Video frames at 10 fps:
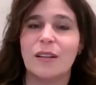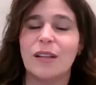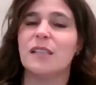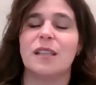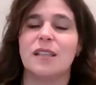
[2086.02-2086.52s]

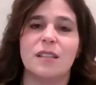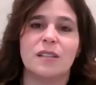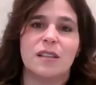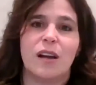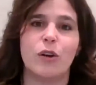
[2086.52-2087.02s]
This
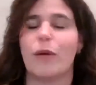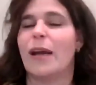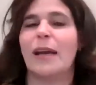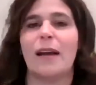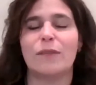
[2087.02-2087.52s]
is a
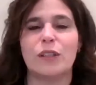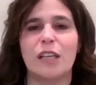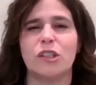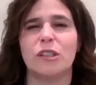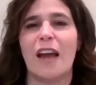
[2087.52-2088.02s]
great
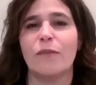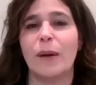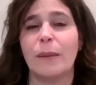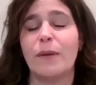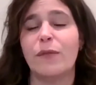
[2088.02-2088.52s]
conversation to have,
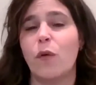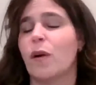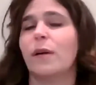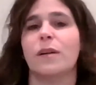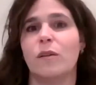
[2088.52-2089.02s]
but
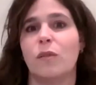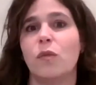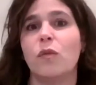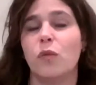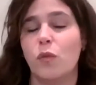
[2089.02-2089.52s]
before
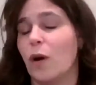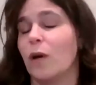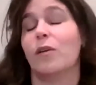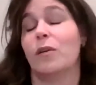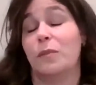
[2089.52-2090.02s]

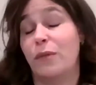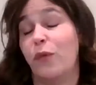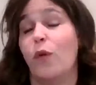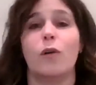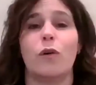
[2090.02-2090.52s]

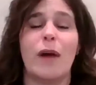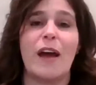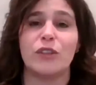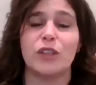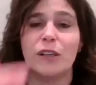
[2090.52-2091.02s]
or
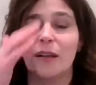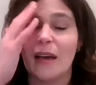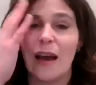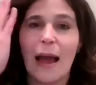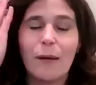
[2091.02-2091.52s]
after,
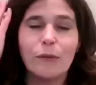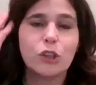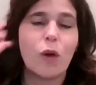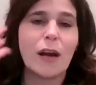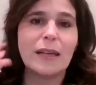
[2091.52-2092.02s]
I would
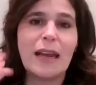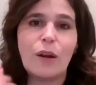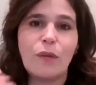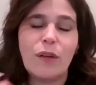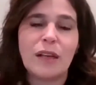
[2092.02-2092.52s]
try to get
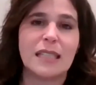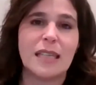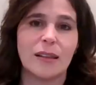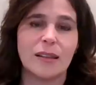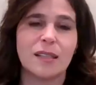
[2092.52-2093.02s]
a
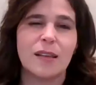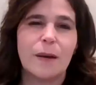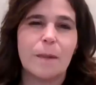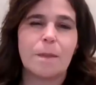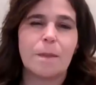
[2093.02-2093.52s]
sense
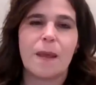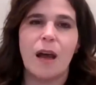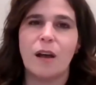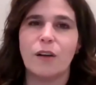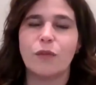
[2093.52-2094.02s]

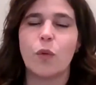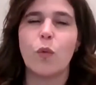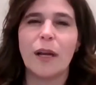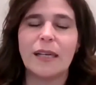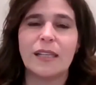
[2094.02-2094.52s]
of
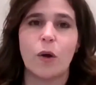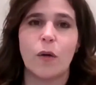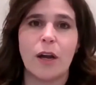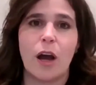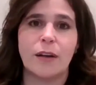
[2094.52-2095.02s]
what is
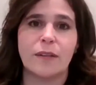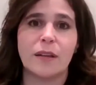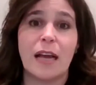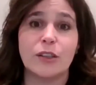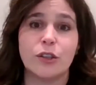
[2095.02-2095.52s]
going on in the
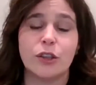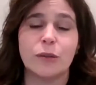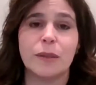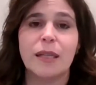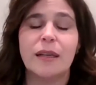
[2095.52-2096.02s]

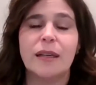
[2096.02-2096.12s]
classroom.